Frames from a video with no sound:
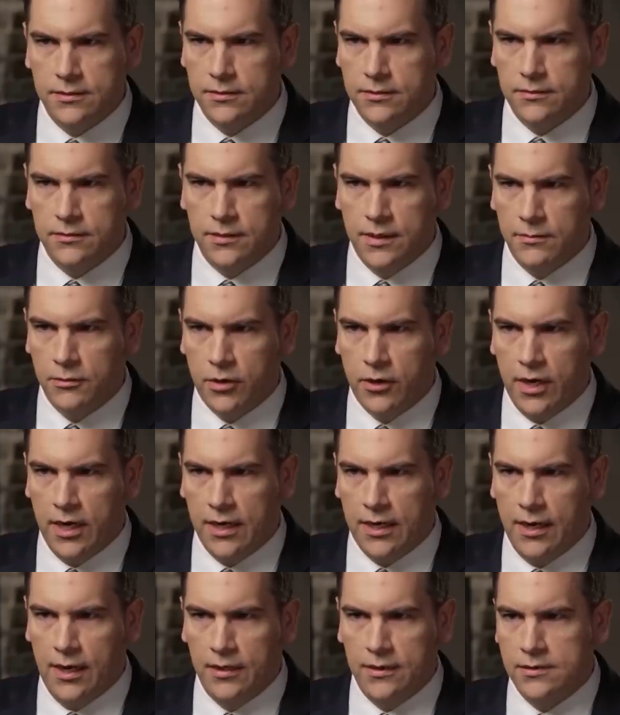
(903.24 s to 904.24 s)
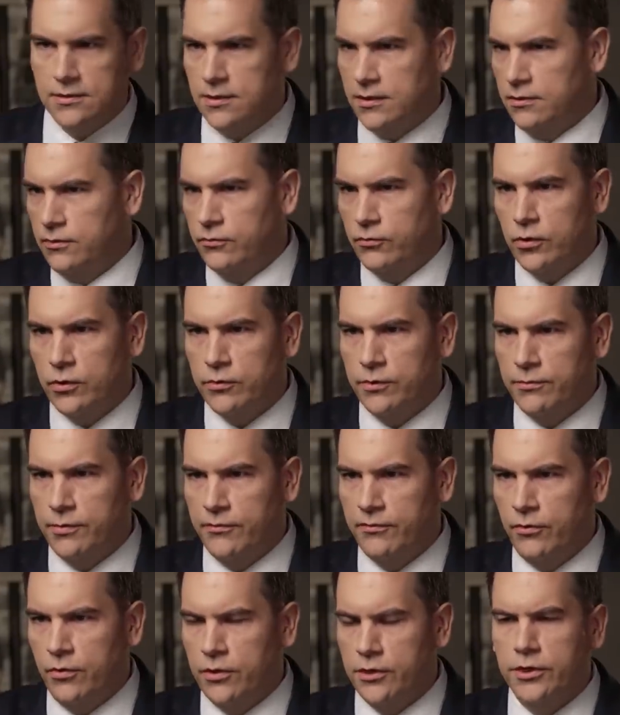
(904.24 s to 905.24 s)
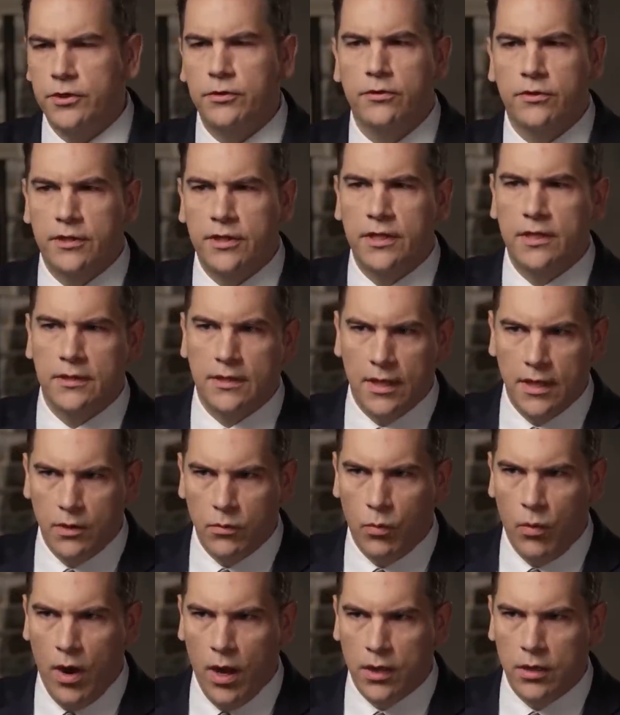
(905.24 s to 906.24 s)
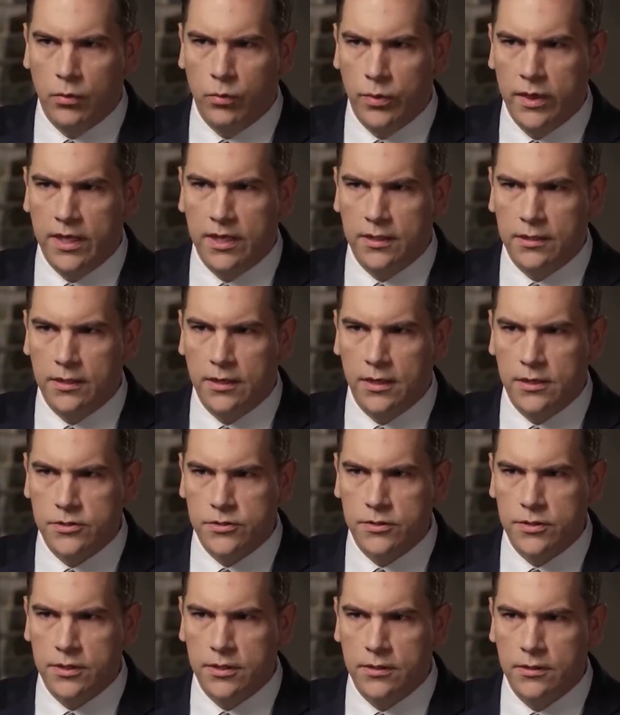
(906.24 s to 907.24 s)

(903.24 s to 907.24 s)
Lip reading: the Democratic colleagues that you've worked with before. Do you think they want a weakened country?